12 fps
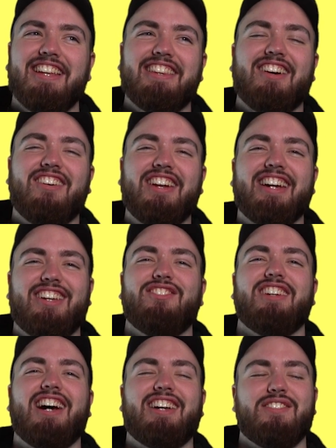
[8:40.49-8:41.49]
that one, I'll give
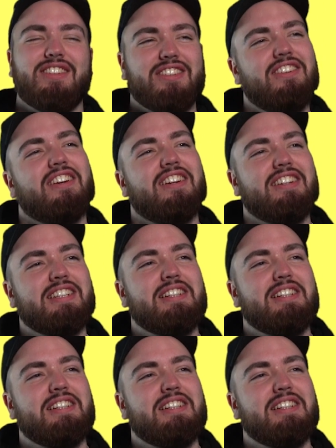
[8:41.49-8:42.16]
it, I'll give it you, yeah.